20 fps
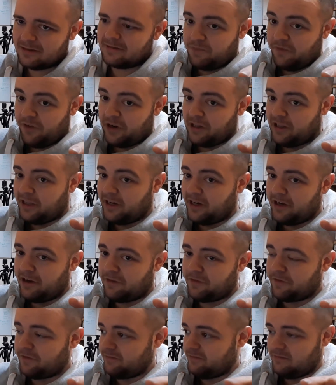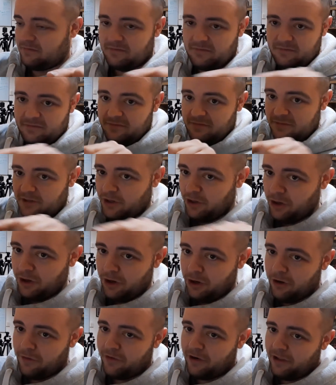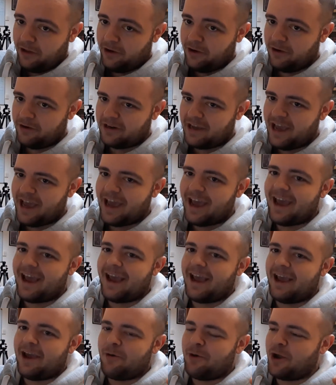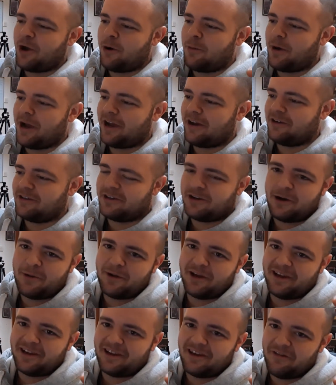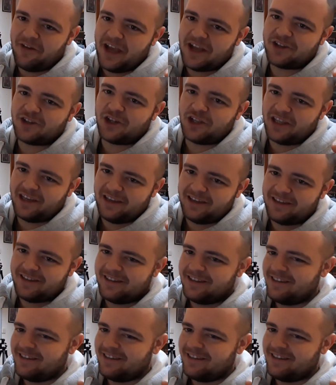Funnily enough, overload. Hey, we got back on topic eventually.